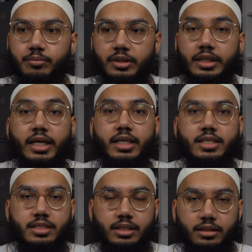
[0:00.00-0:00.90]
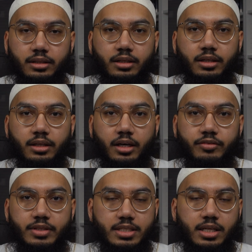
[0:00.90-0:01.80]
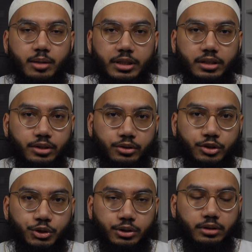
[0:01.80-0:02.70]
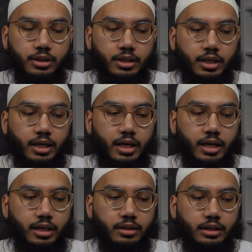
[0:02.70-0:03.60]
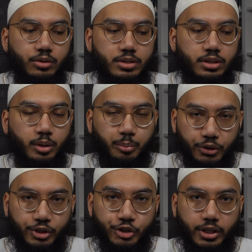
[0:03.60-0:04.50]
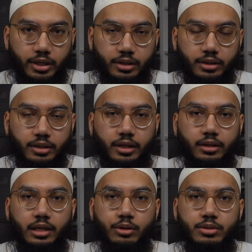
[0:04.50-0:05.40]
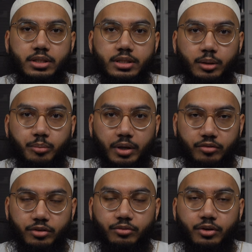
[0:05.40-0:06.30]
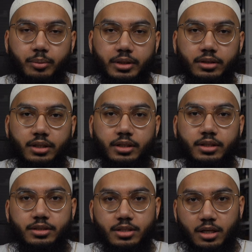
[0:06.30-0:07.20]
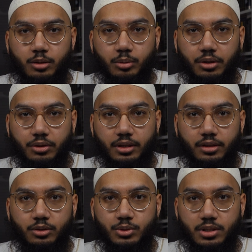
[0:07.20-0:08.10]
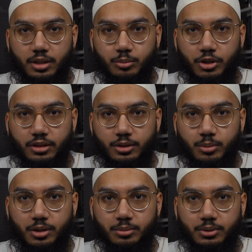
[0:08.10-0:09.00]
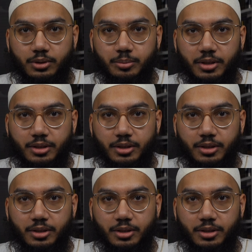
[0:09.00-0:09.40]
legacy of Islamic literature, and allow us to appreciate it and allow us to take benefit from it. Jazakumullahu khairan. Wassalamu alaikum wa rahmatullahi wa